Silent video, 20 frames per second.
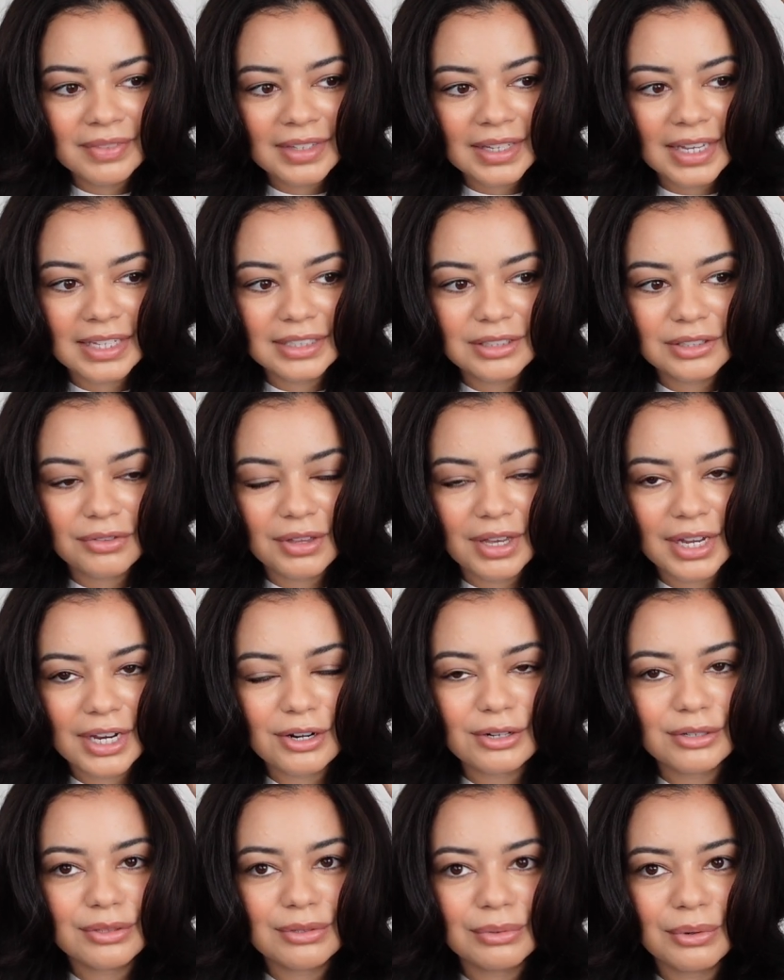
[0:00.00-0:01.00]
into the
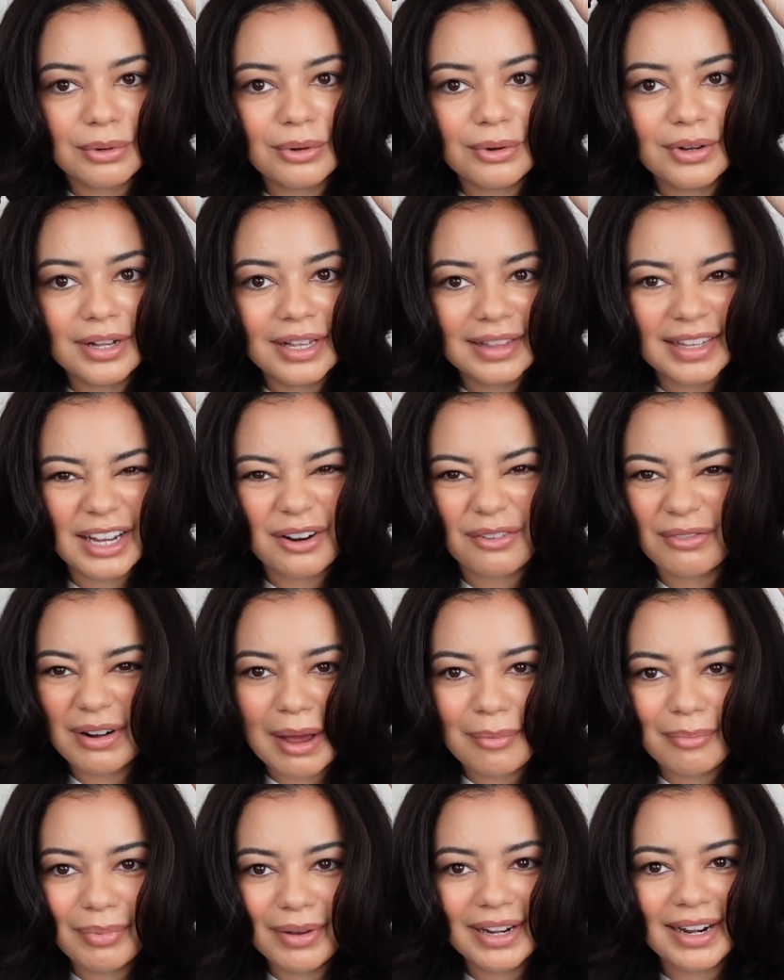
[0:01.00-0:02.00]
hair tool, like
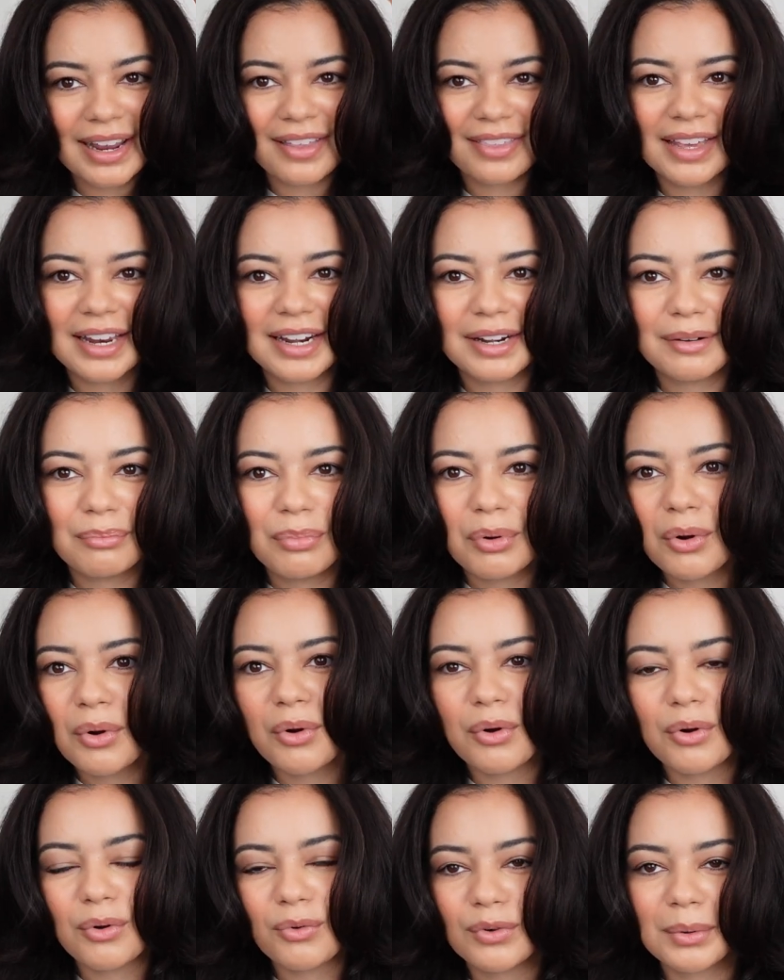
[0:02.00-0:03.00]
wrap it and then
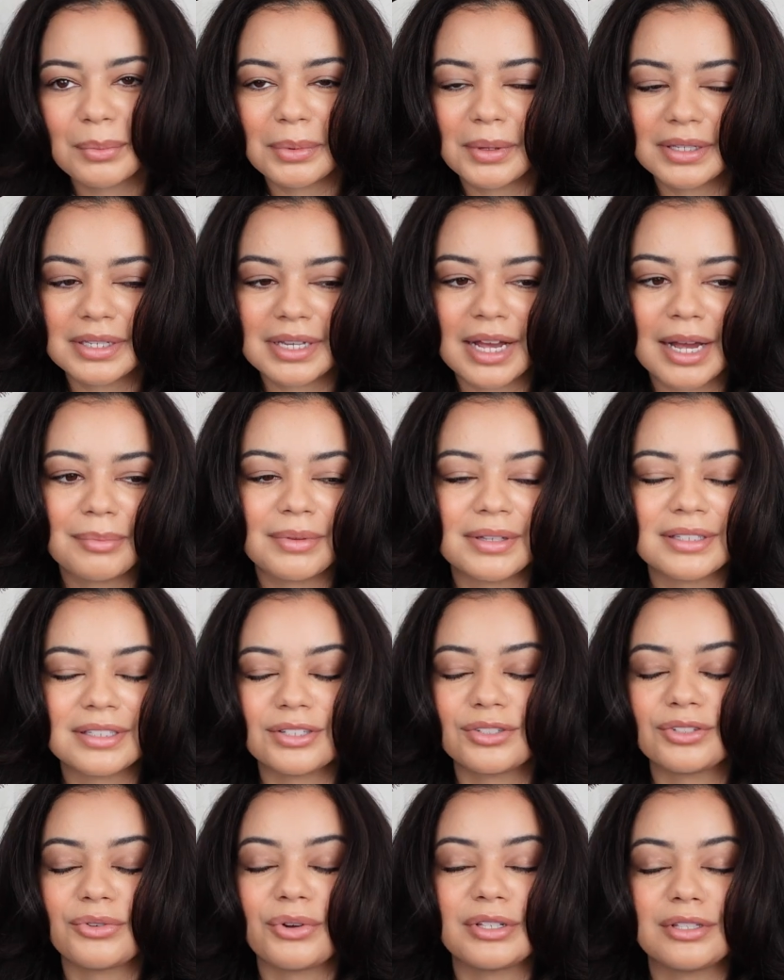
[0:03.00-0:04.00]
pull from the top. That's
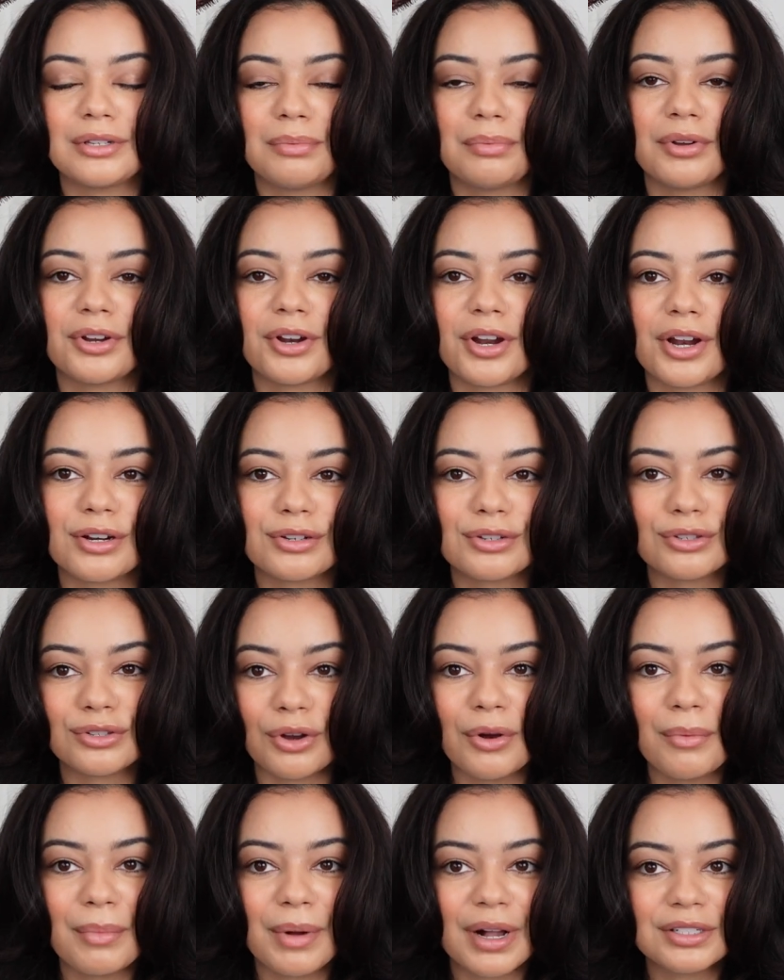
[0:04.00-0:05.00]
just going to pull your hair
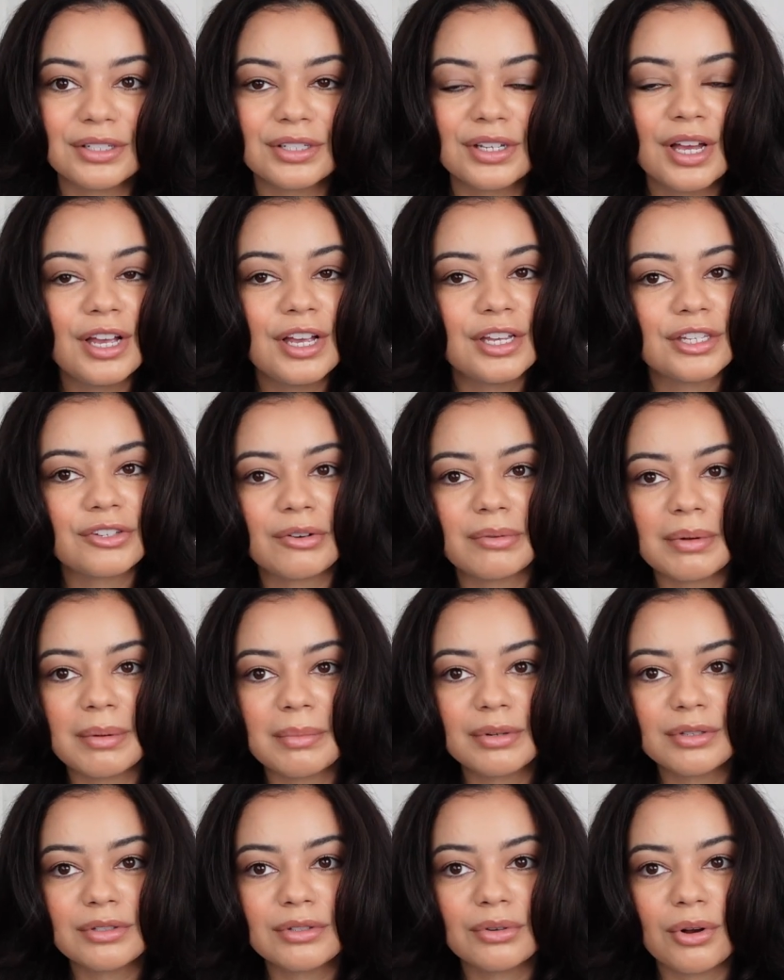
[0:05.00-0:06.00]
so much. So
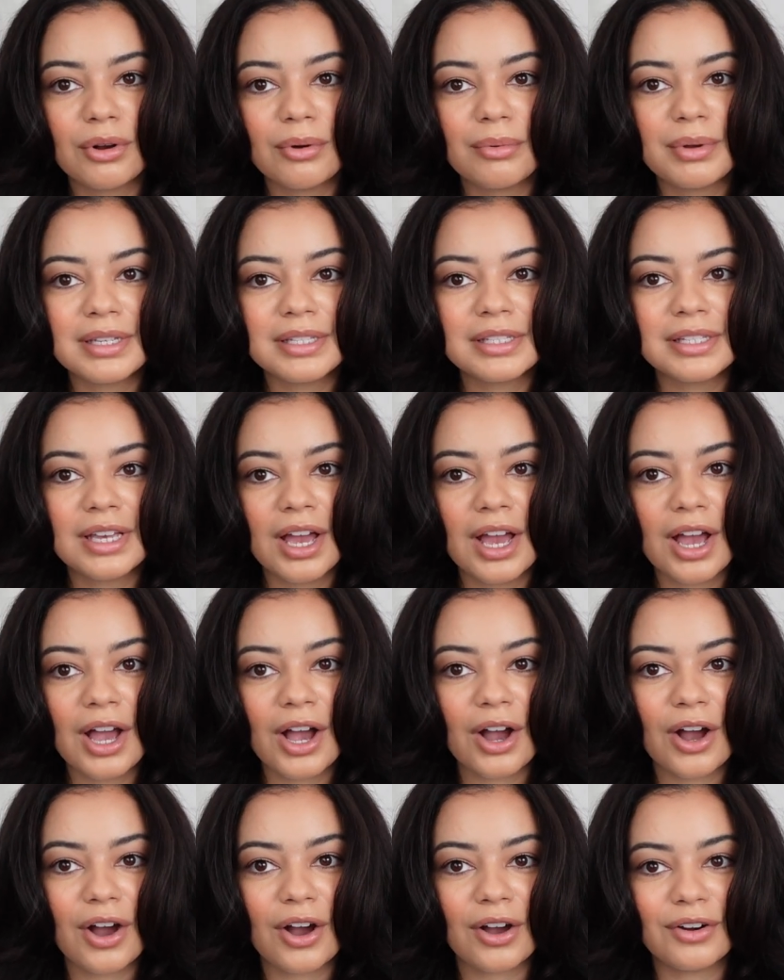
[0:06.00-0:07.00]
remember to always
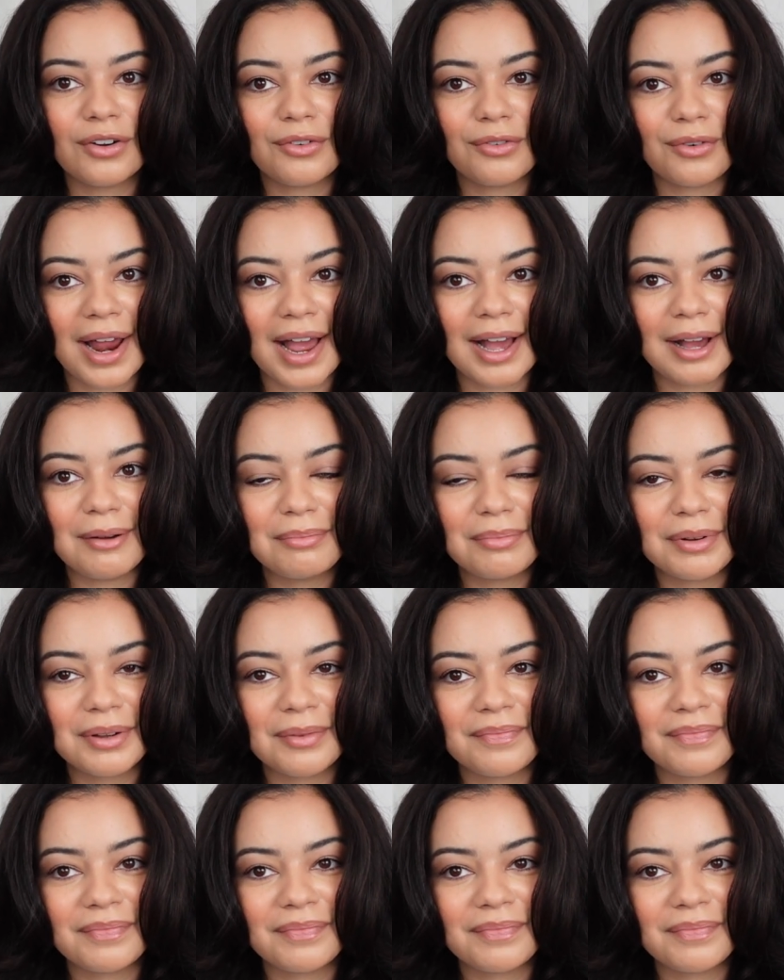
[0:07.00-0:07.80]
unwrap